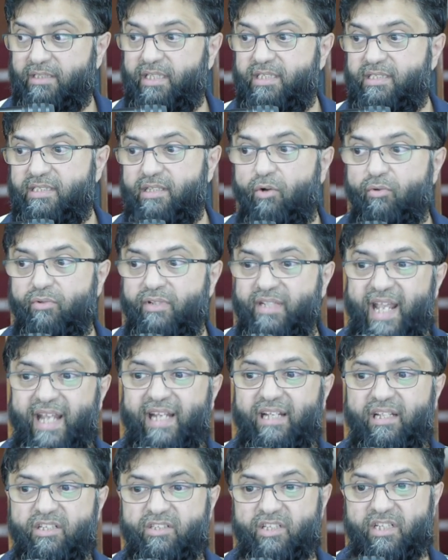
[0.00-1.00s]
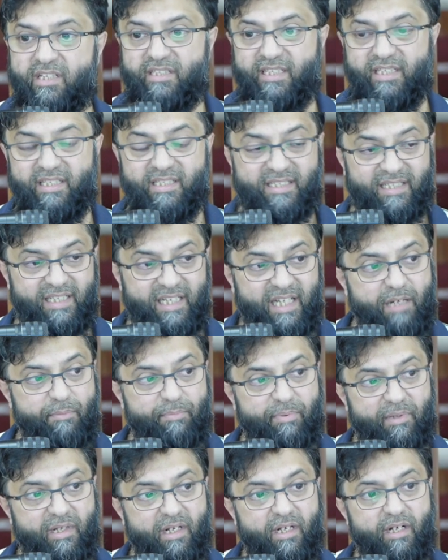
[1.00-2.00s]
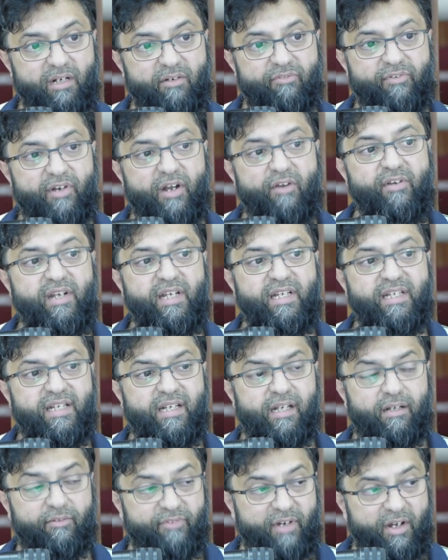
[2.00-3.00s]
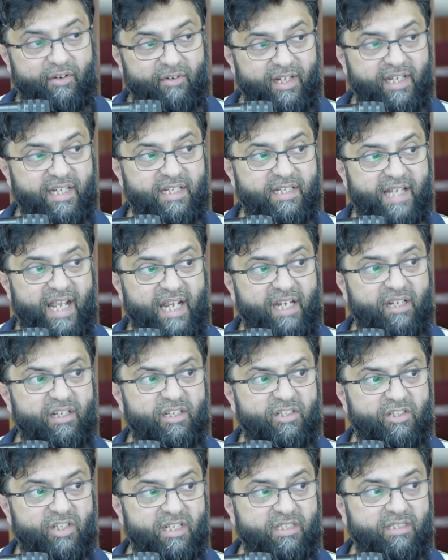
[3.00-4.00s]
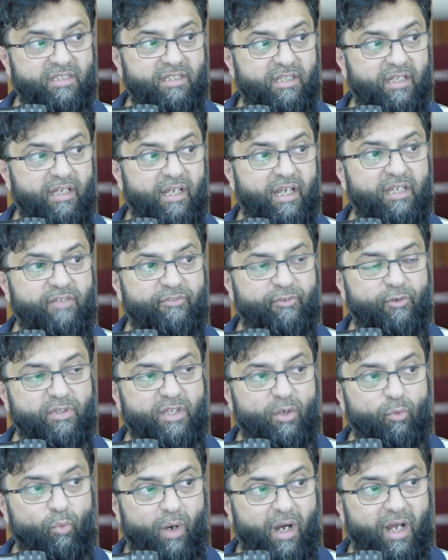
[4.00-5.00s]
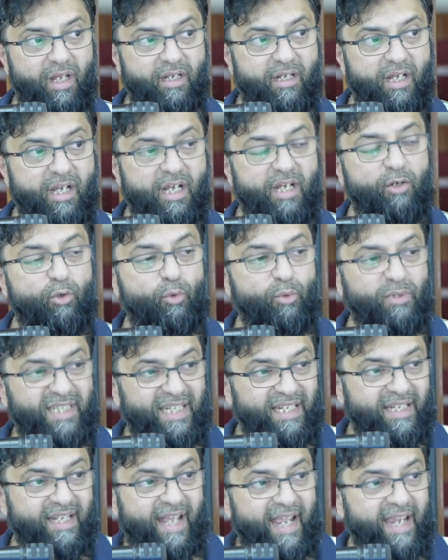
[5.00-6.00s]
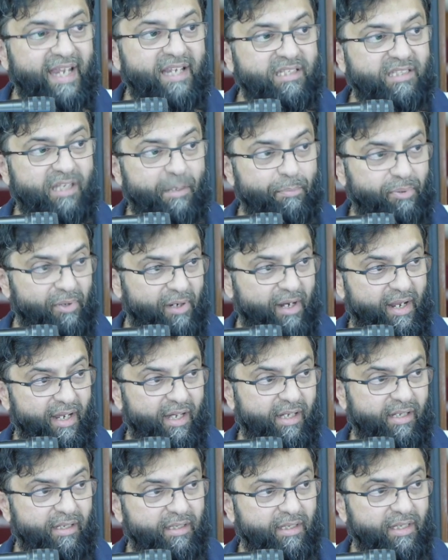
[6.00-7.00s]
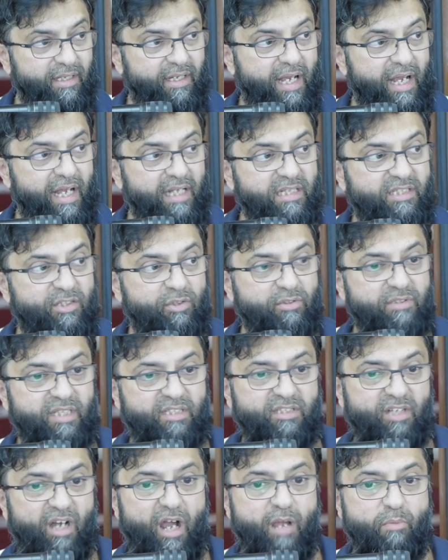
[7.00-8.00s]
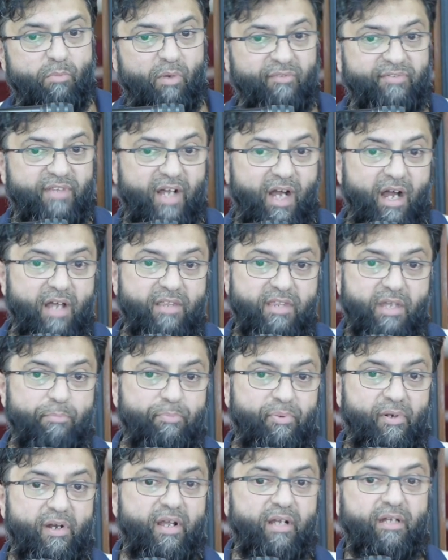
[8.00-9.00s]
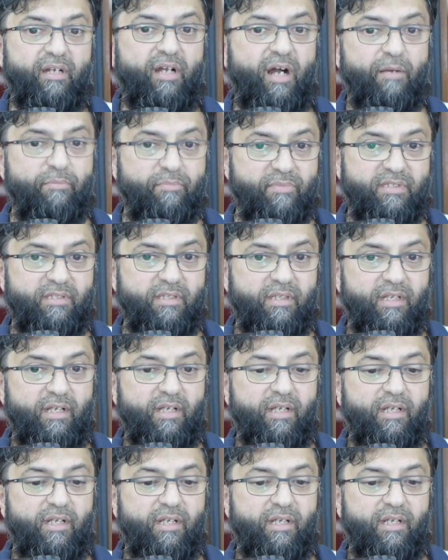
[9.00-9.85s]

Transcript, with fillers: There's no negligence in sleep. Very, verily negligence is for the one who delays a prayer until the time of the other prayer comes.